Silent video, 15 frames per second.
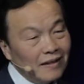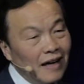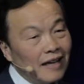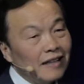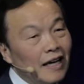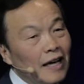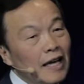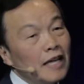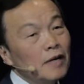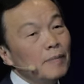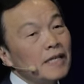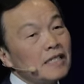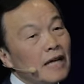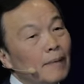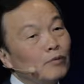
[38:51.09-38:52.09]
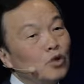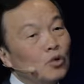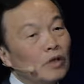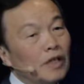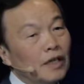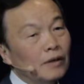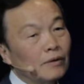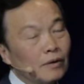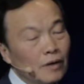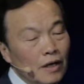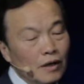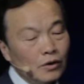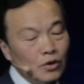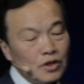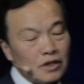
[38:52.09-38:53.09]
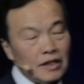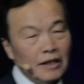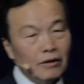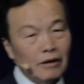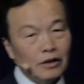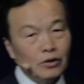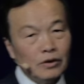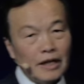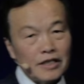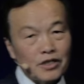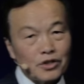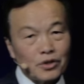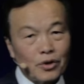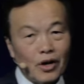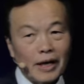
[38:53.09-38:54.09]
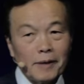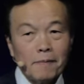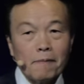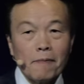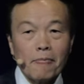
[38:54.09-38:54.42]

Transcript: and the enemies come to kill, to steal, and to destroy.